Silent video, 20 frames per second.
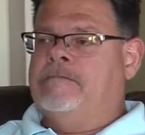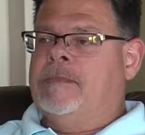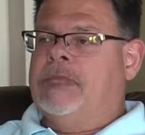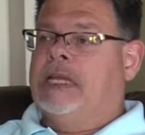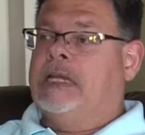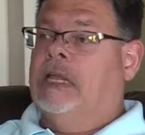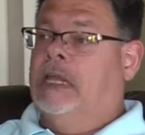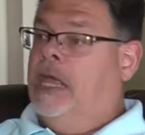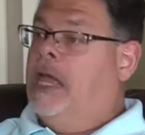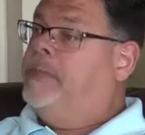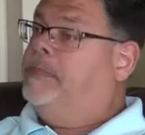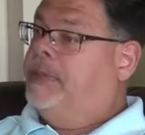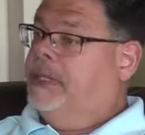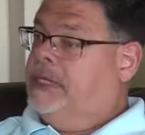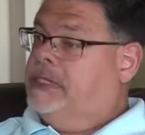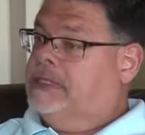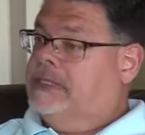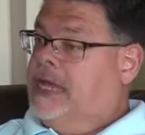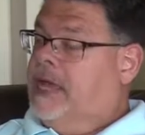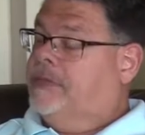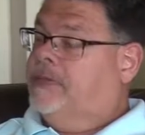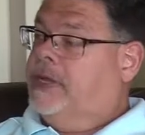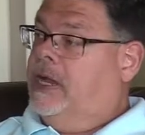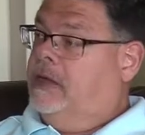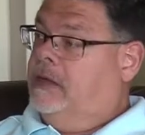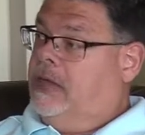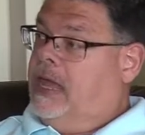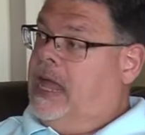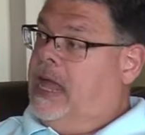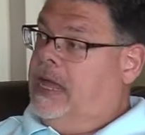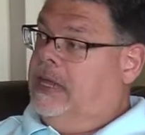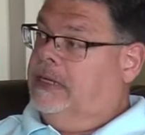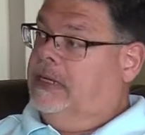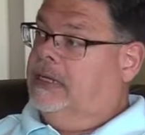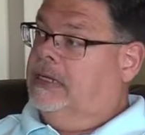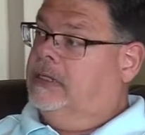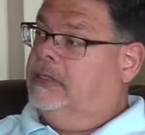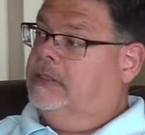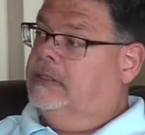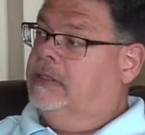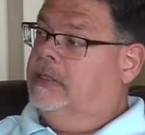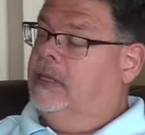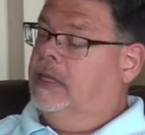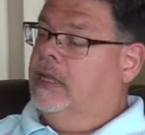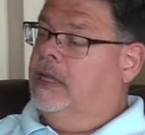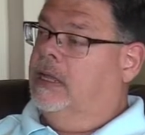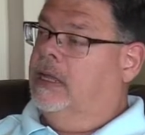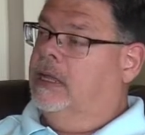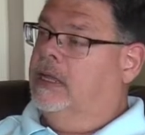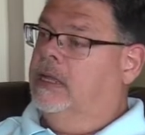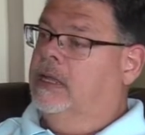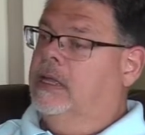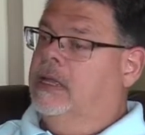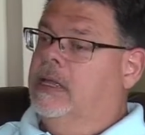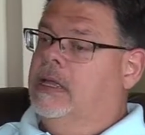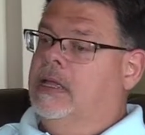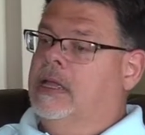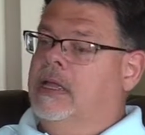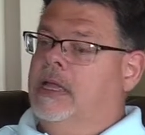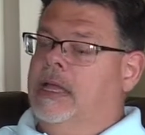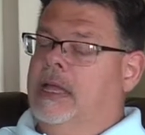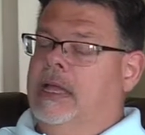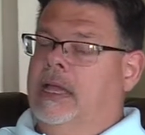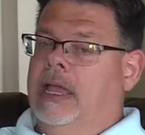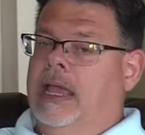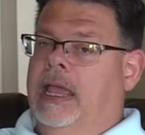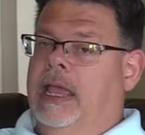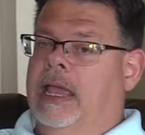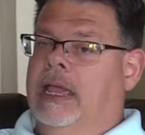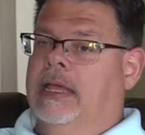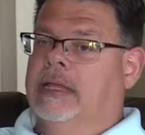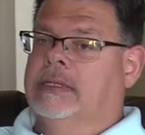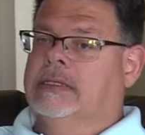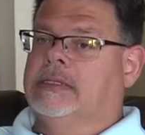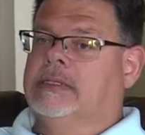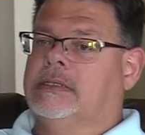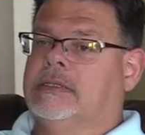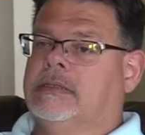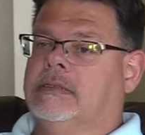Columbia, South Carolina, and